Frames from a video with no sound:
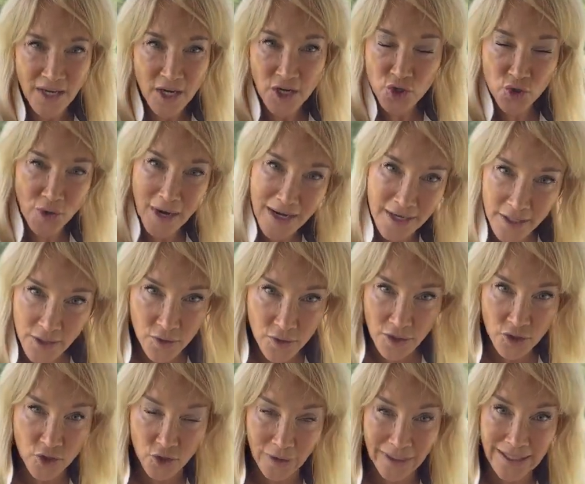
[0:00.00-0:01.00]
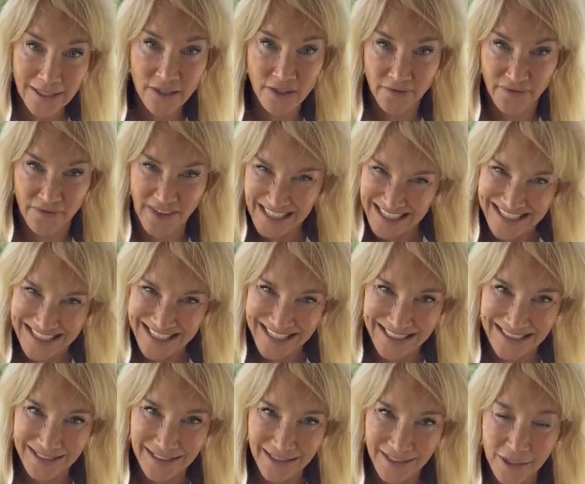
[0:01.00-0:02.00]
try to use a treat to fix it?
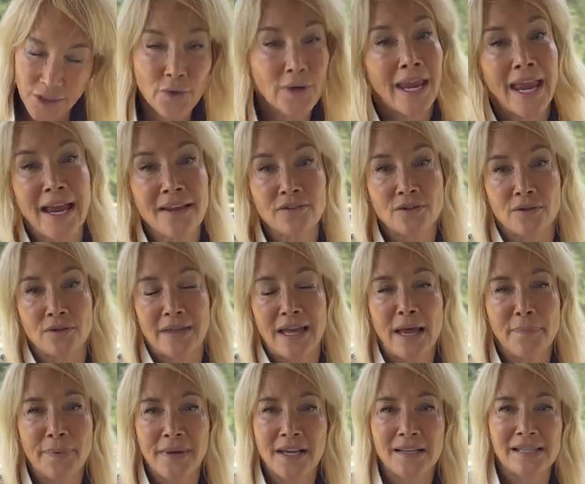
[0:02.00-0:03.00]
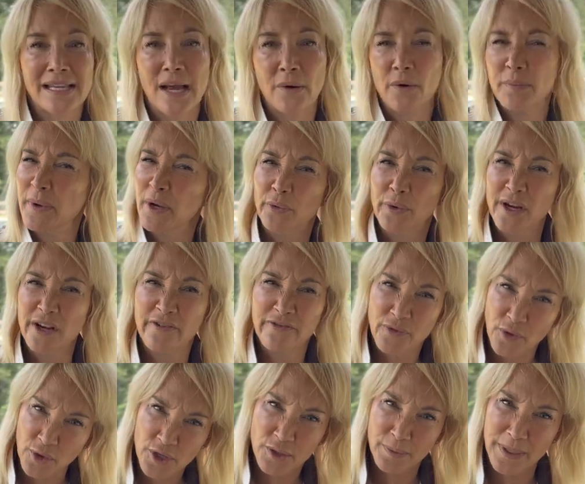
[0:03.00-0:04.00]
You can't do that because that would be
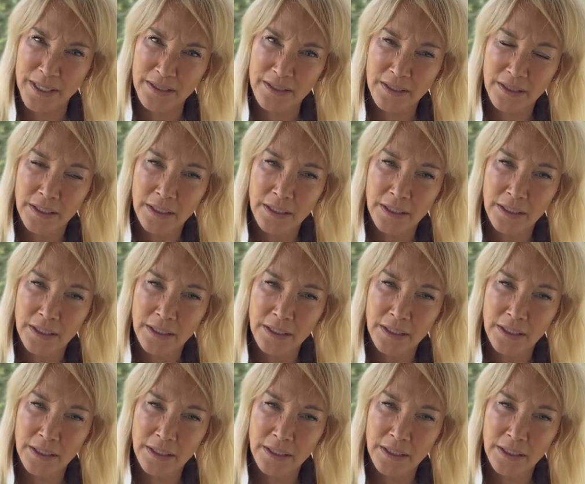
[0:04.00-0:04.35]
reinforcement.